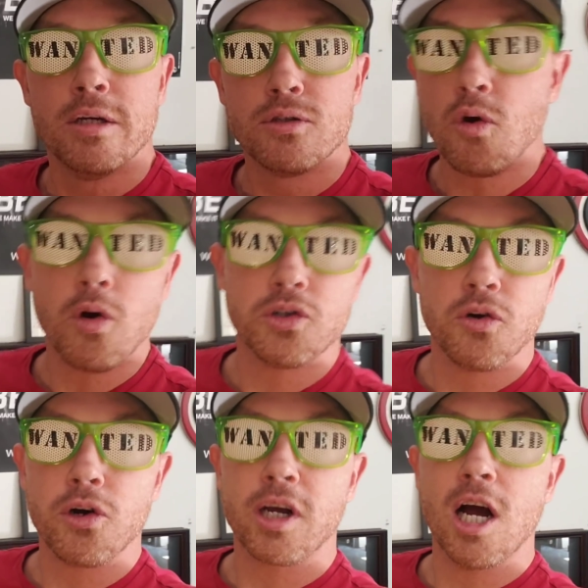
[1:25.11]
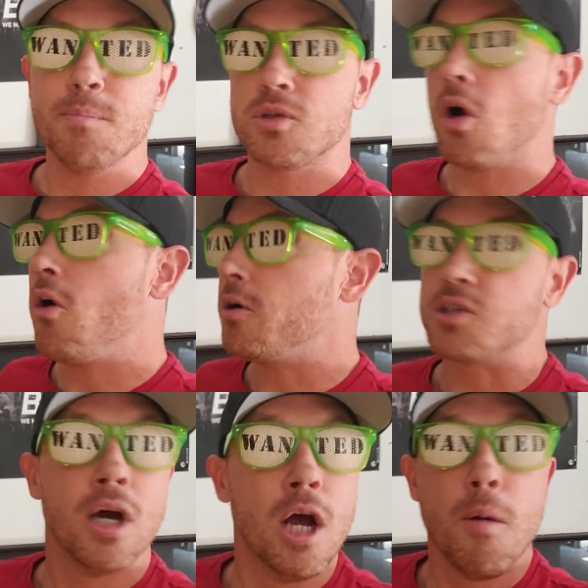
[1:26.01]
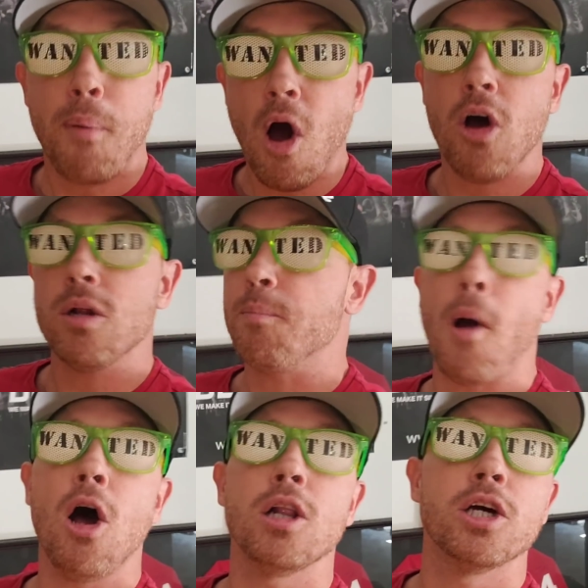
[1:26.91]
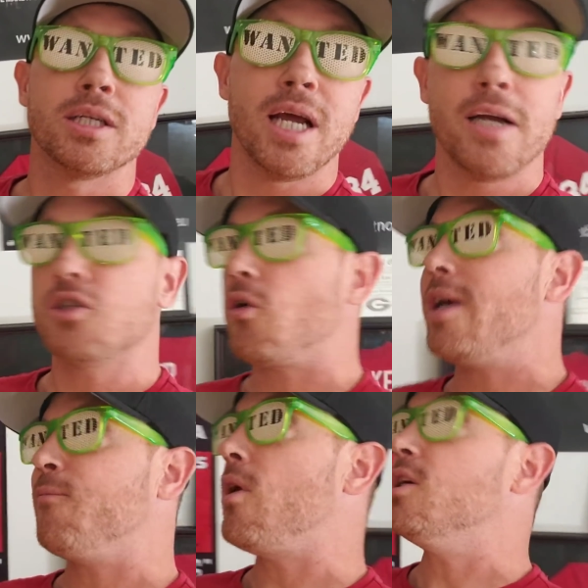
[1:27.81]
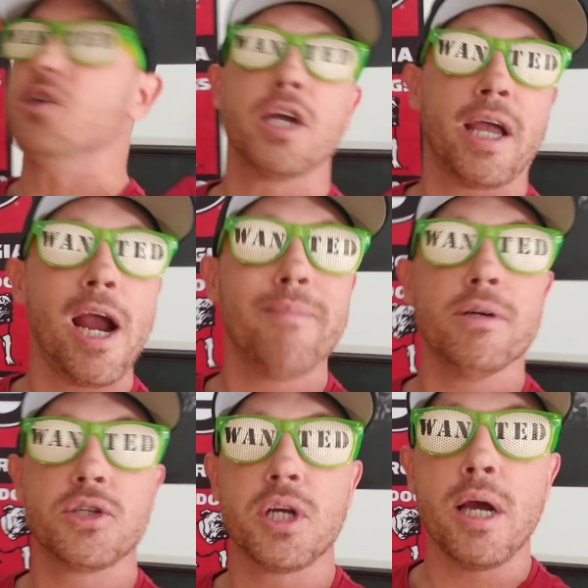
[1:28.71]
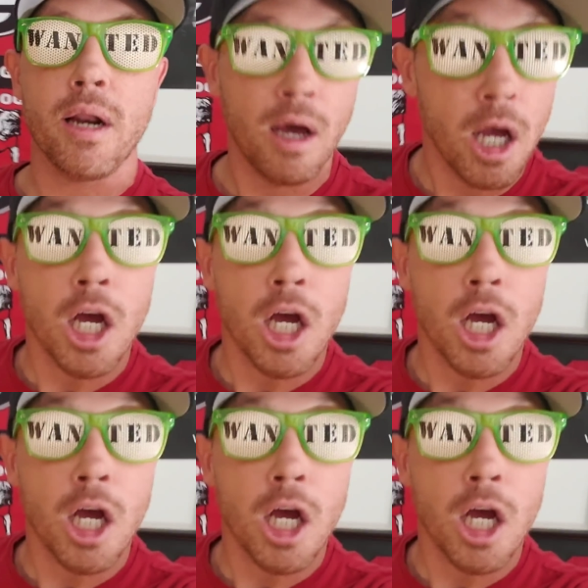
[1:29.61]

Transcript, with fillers: Georgia or the Gumptards? Paul, Paul looked dead straight at Burns into the camera and said,